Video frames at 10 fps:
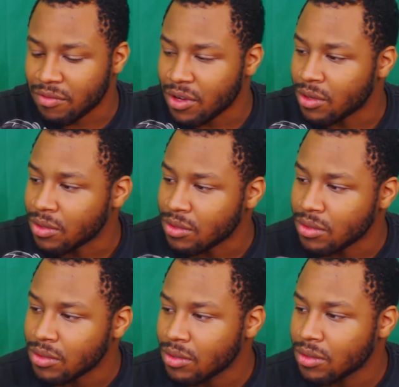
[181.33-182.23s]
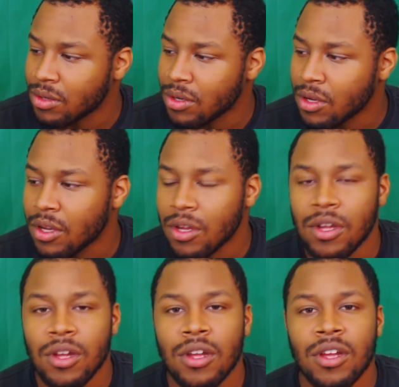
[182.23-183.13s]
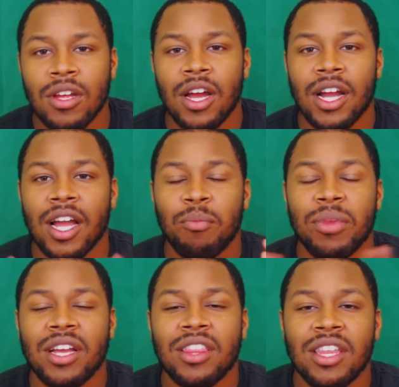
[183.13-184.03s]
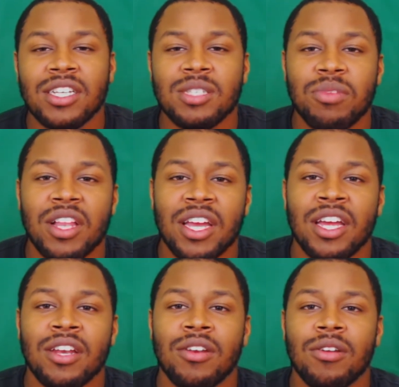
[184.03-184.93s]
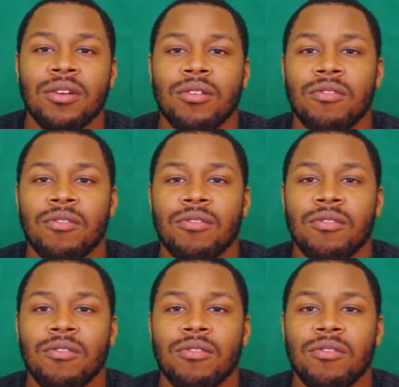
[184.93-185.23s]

My phone. I got big things planned